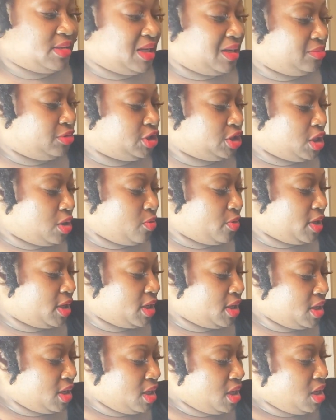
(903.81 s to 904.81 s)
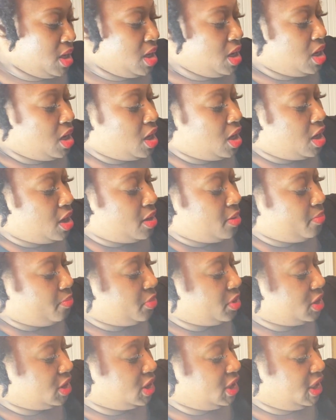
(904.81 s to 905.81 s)
that I'm showing.
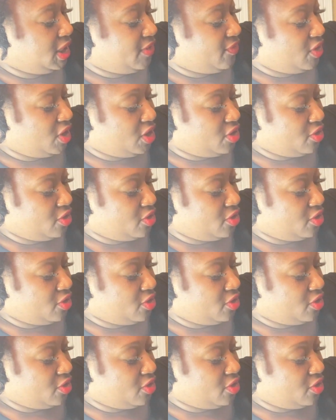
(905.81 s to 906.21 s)
Believe in